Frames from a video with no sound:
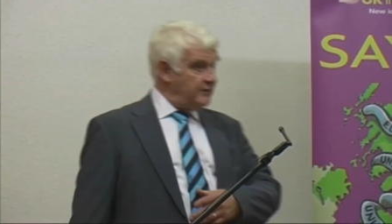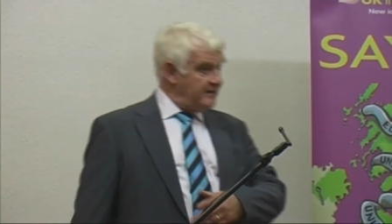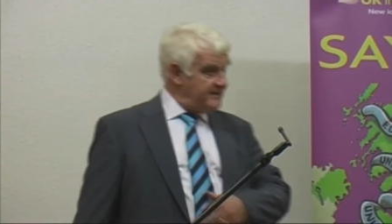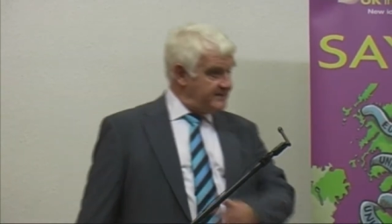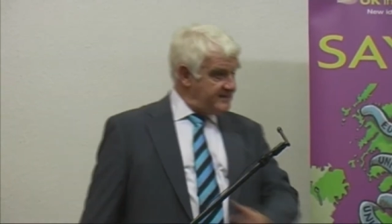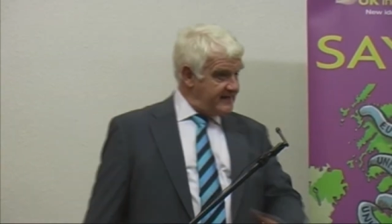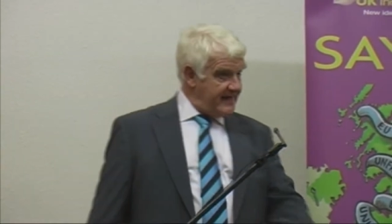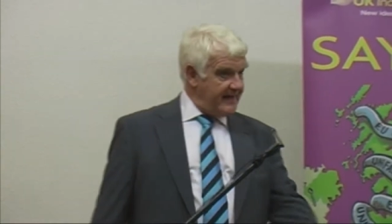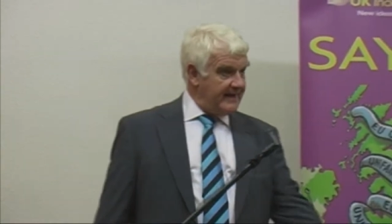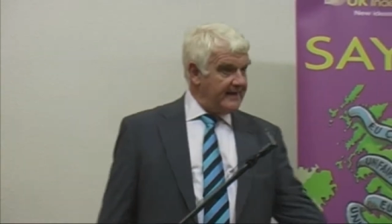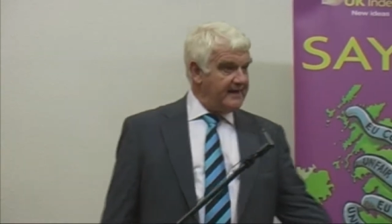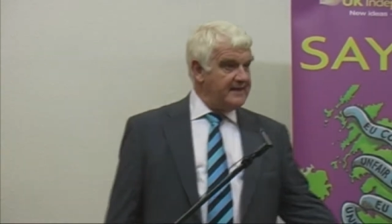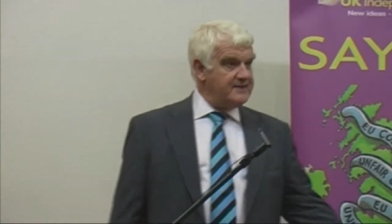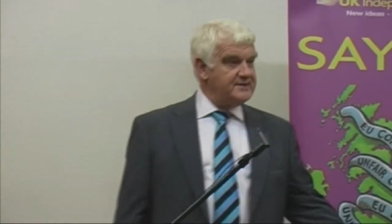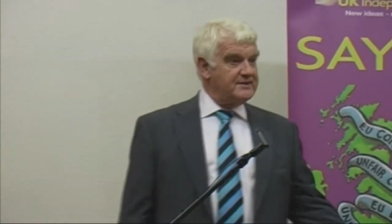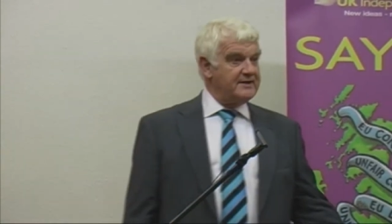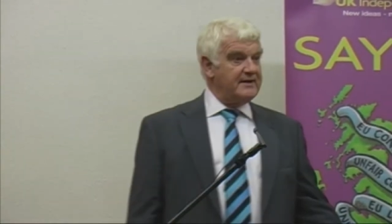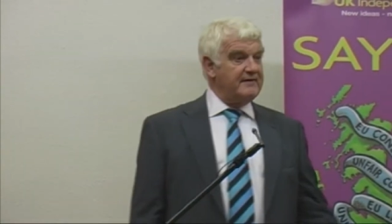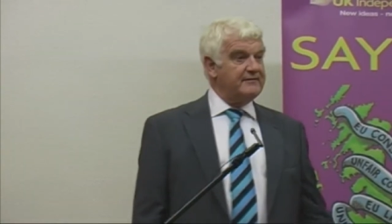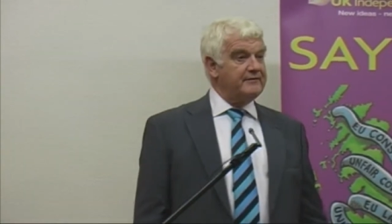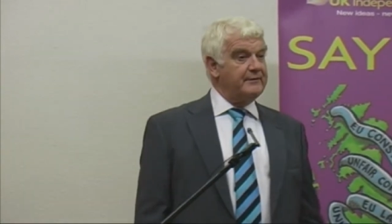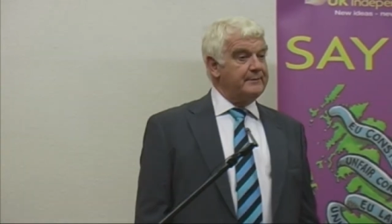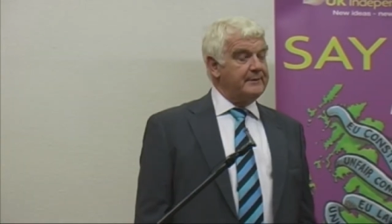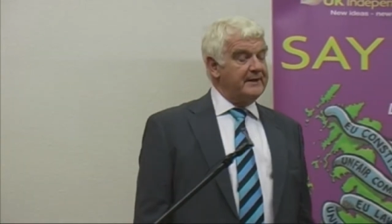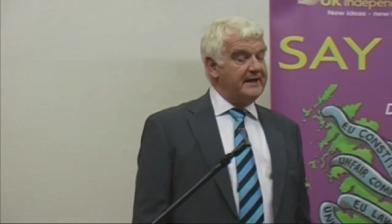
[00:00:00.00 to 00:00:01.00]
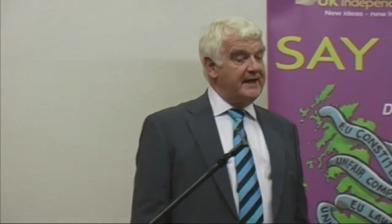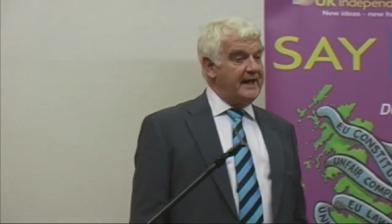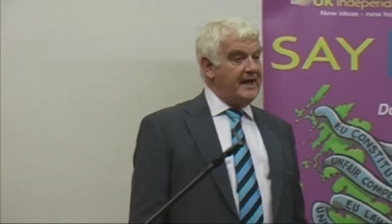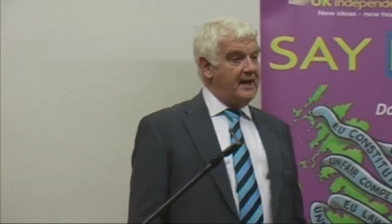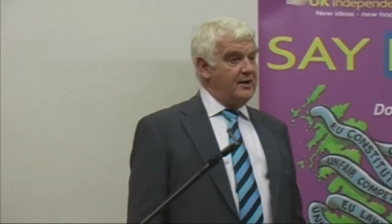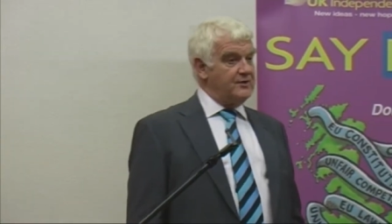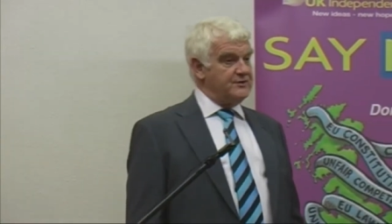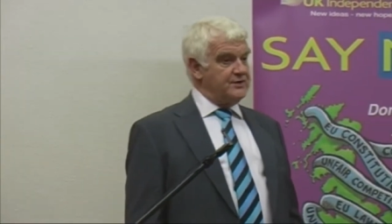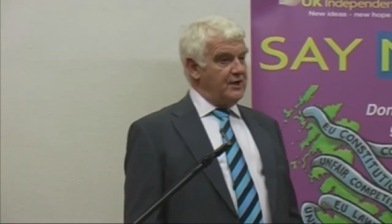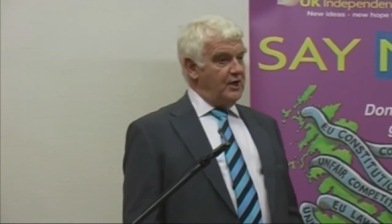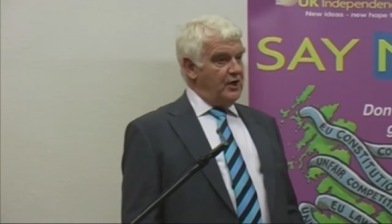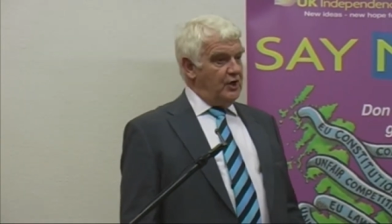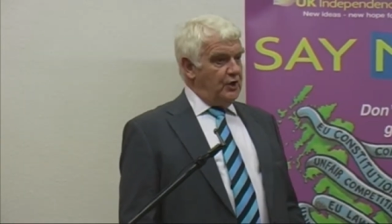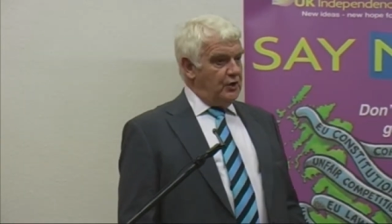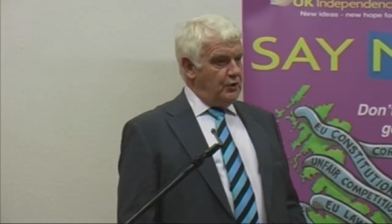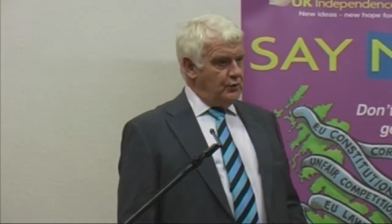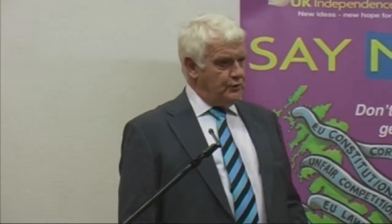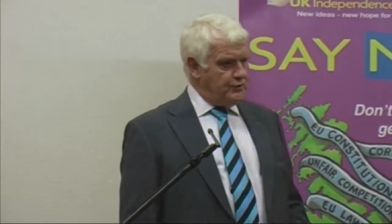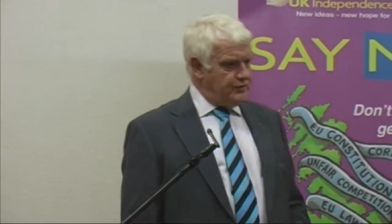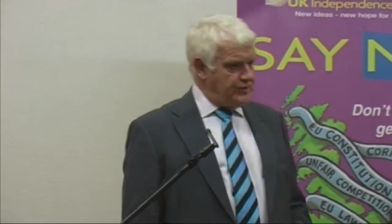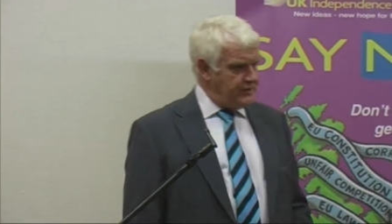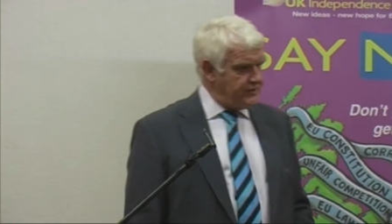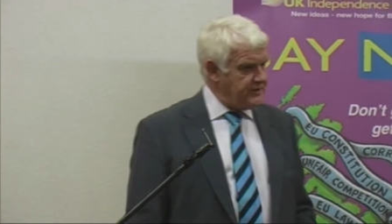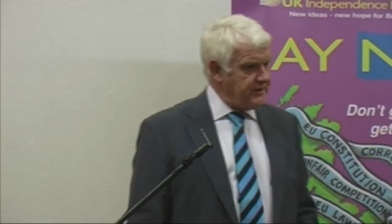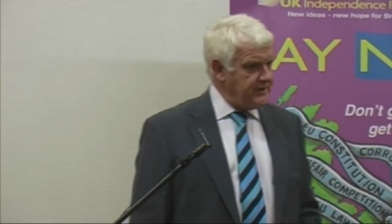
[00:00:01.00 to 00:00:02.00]
the Italians and everybody else who
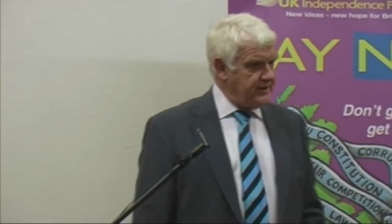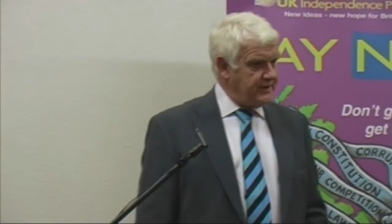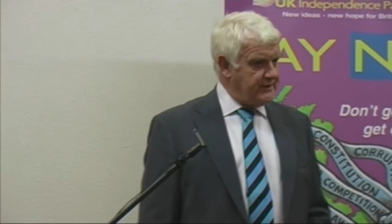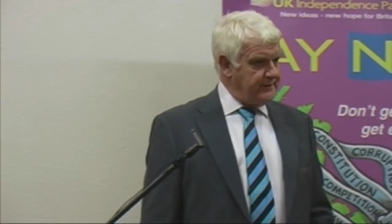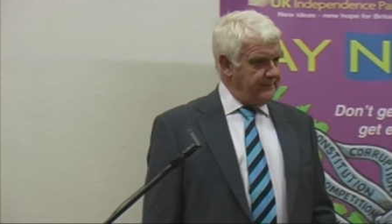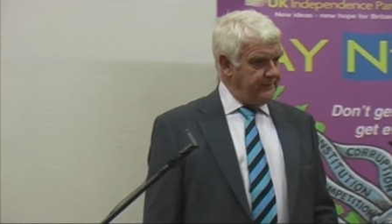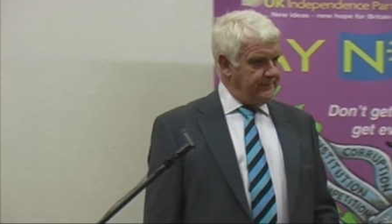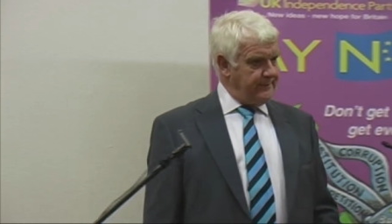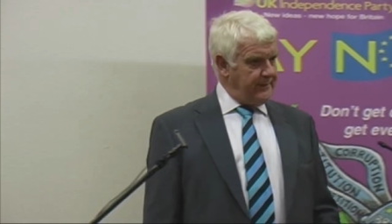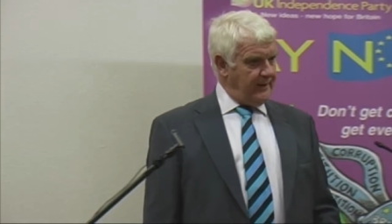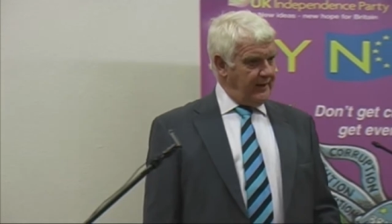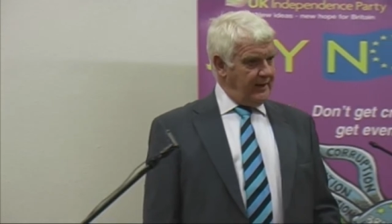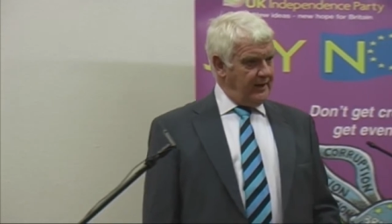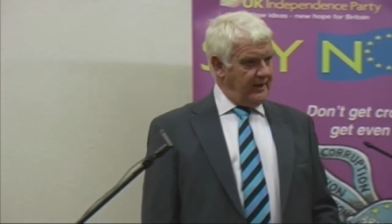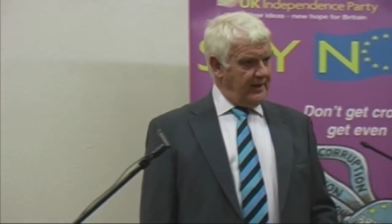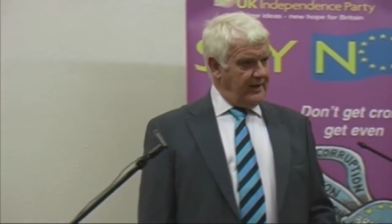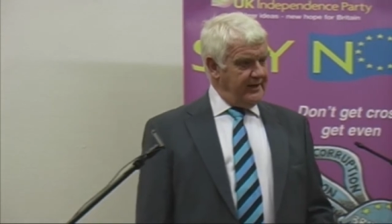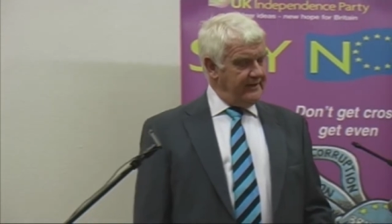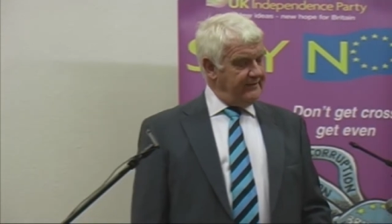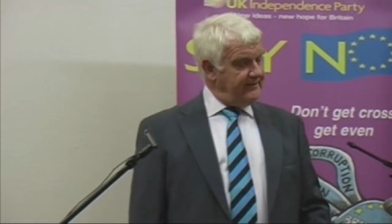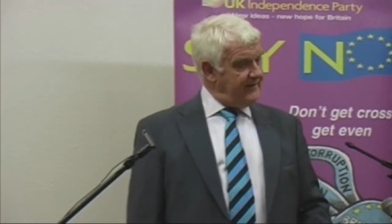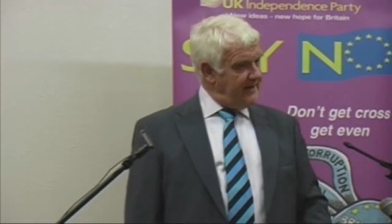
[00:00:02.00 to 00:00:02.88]
doesn't comply,